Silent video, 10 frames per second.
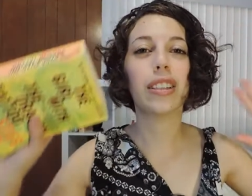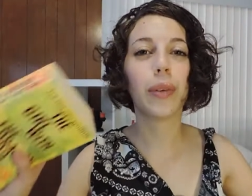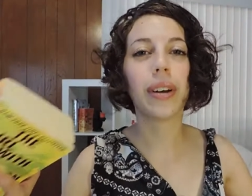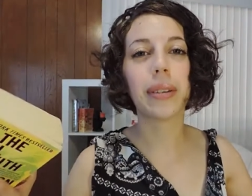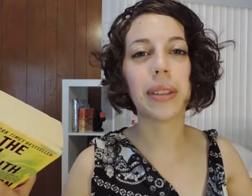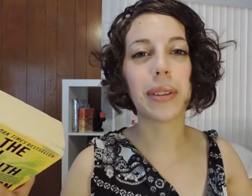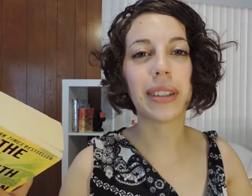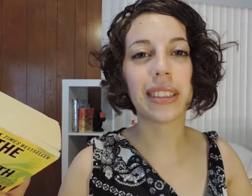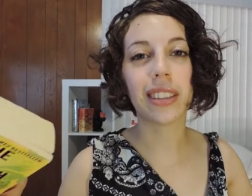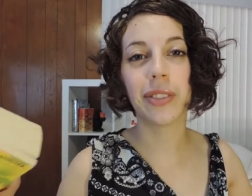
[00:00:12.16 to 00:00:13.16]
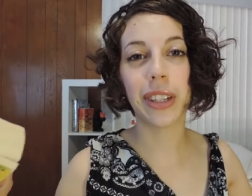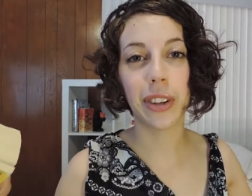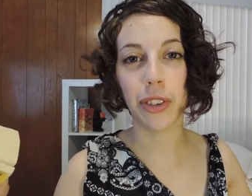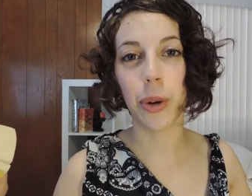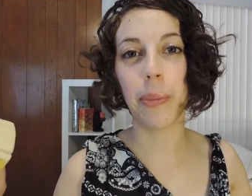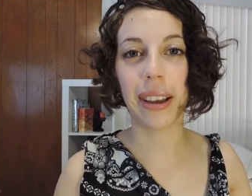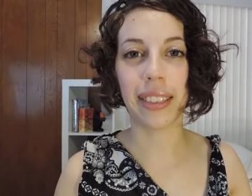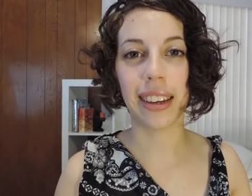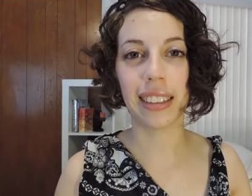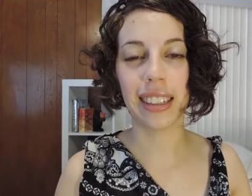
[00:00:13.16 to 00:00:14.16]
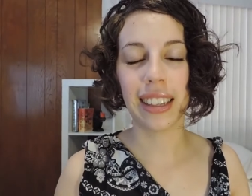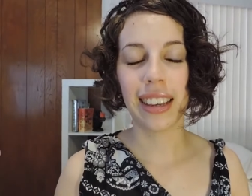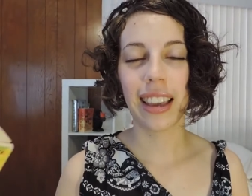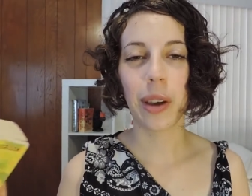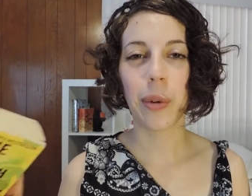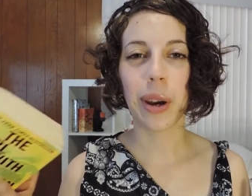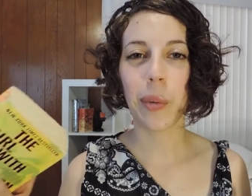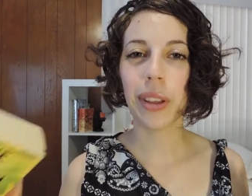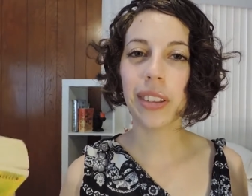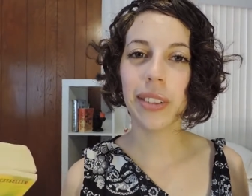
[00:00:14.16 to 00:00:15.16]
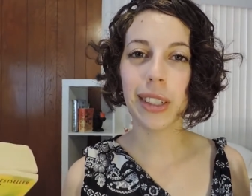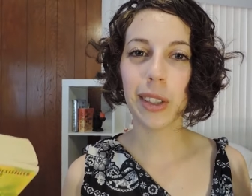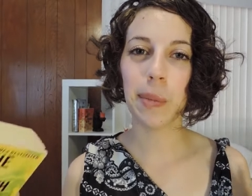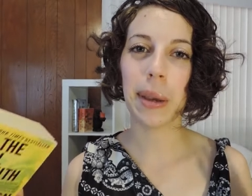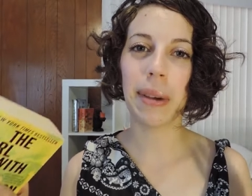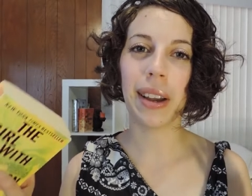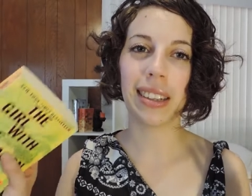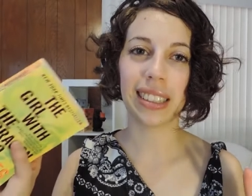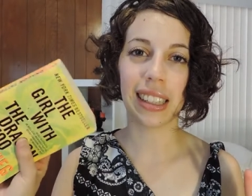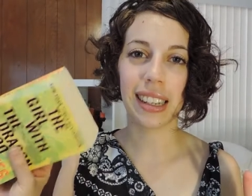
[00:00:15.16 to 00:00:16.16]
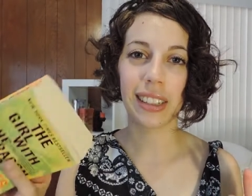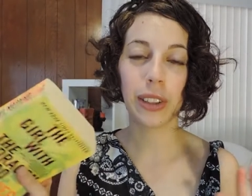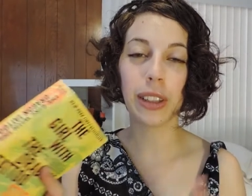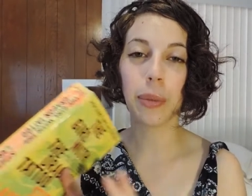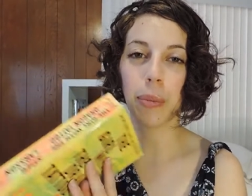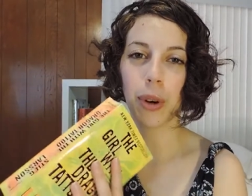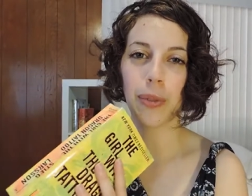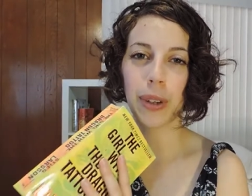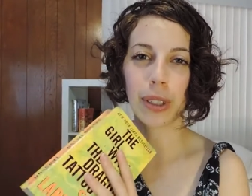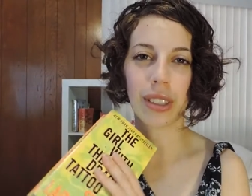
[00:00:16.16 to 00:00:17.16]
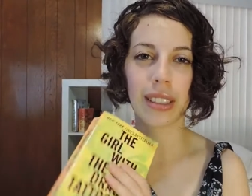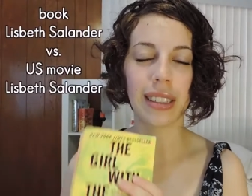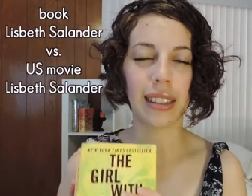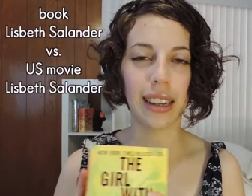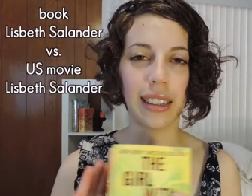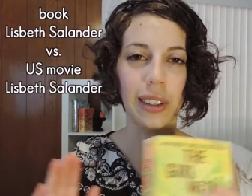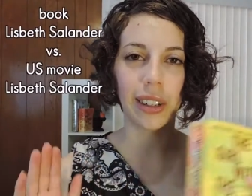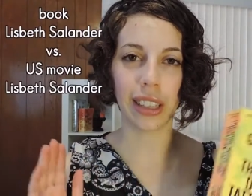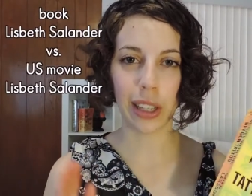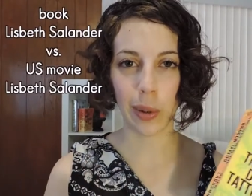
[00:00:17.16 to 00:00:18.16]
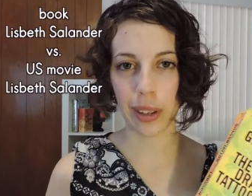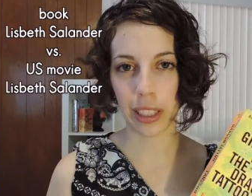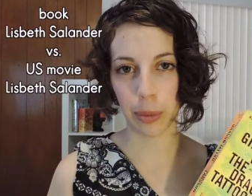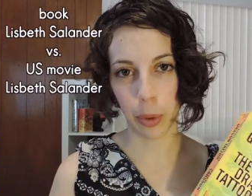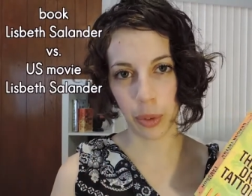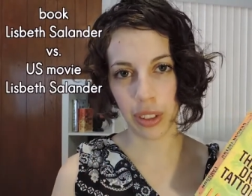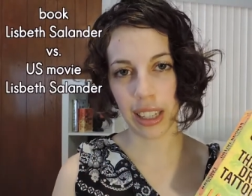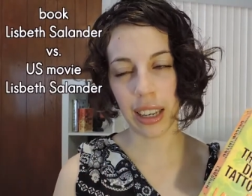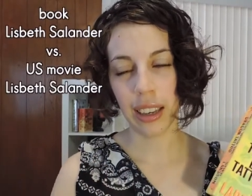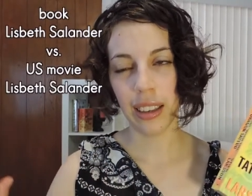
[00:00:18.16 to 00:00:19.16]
So welcome to the rest of the video if you don't mind that. And what I want the video to be about is Salander in the book versus Salander in the US movie.